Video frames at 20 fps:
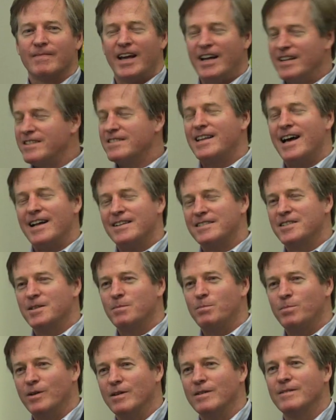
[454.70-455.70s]
It's that
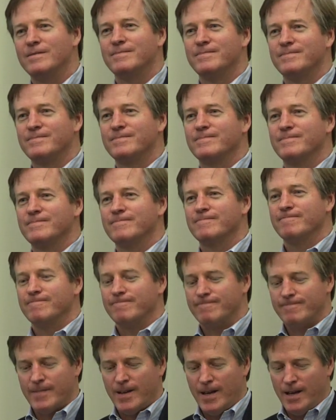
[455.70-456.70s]
simple.
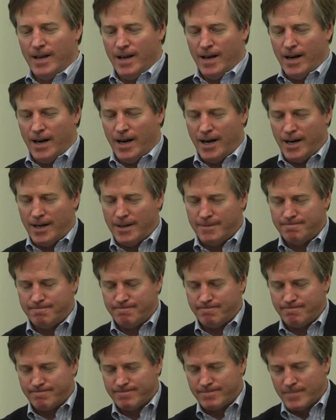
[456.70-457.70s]
Um,